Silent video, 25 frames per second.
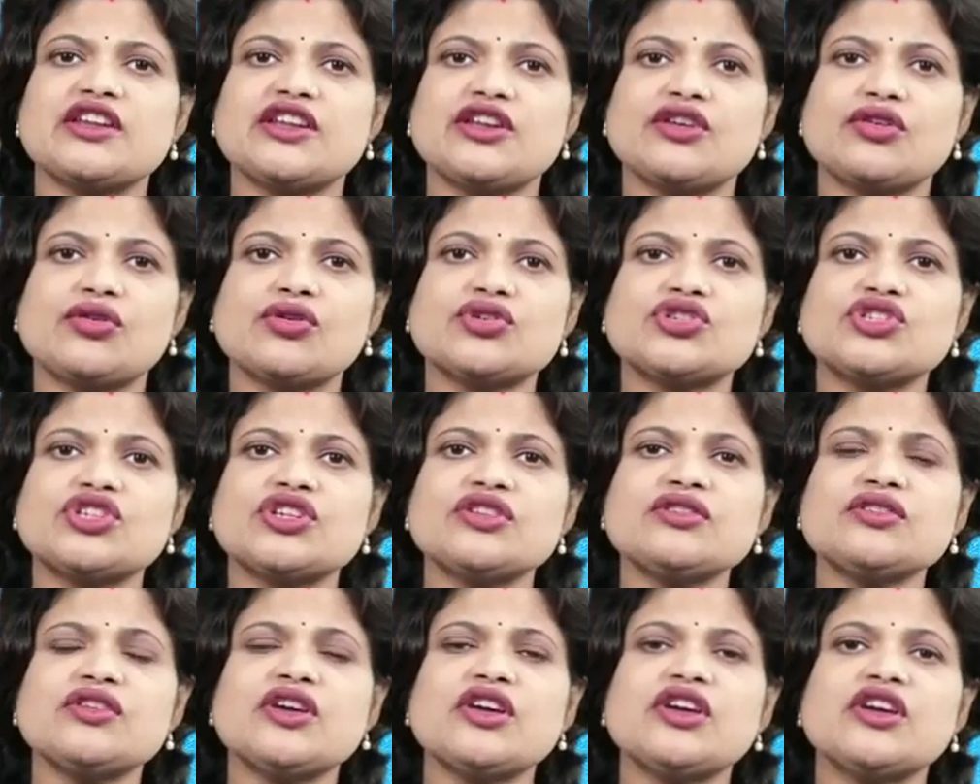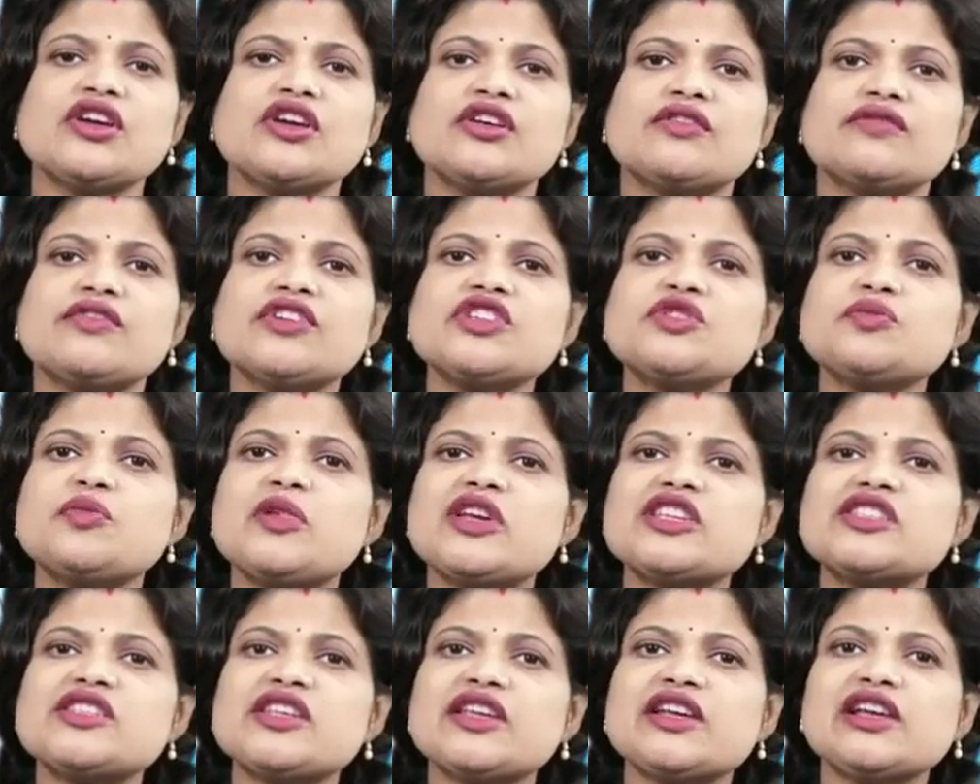and erosion, which
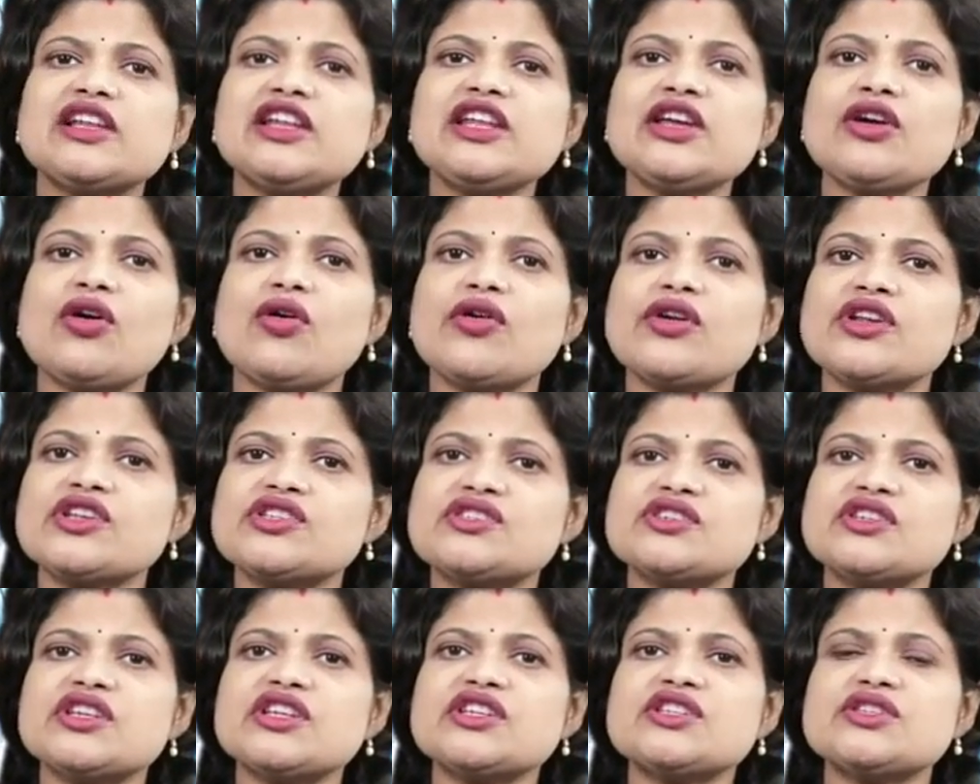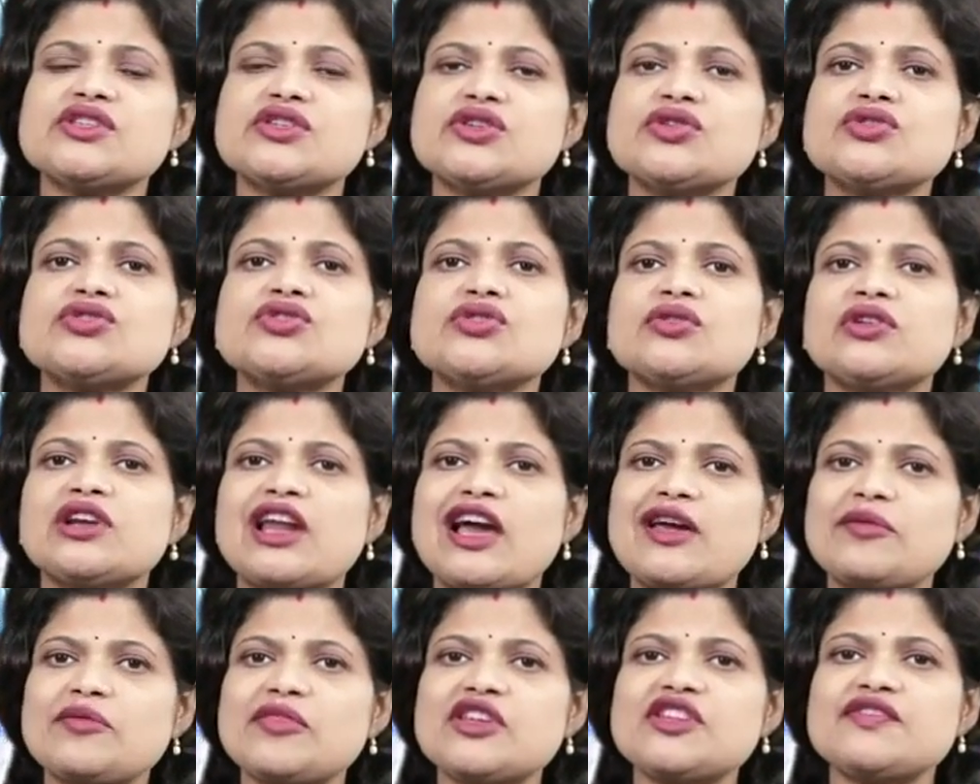basically originates due to
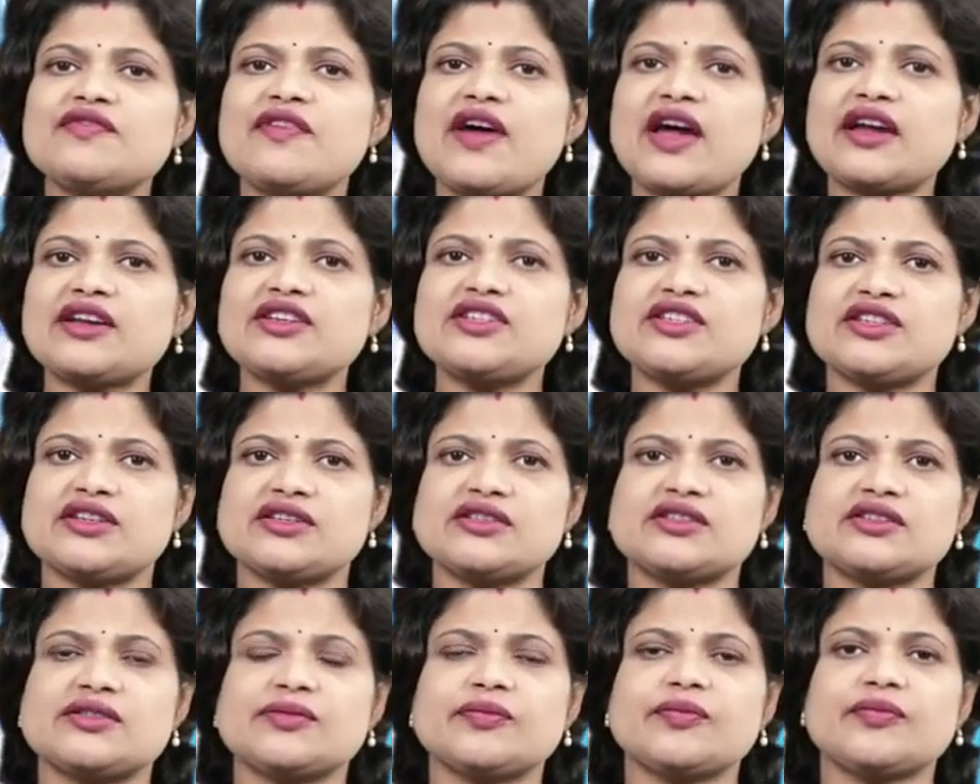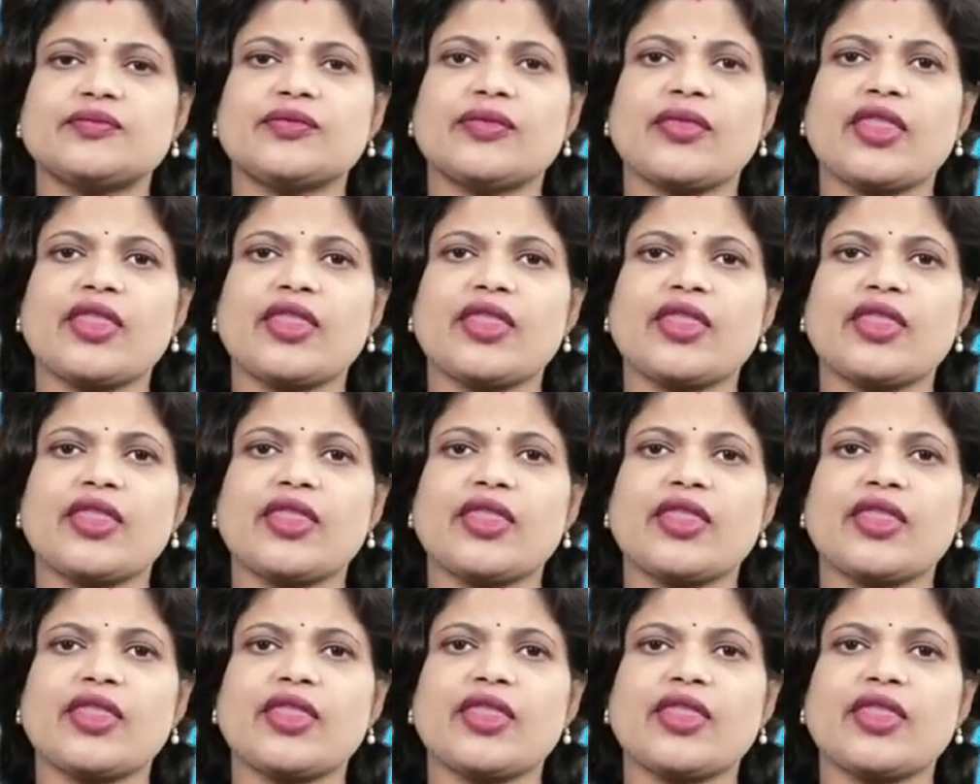climate factors.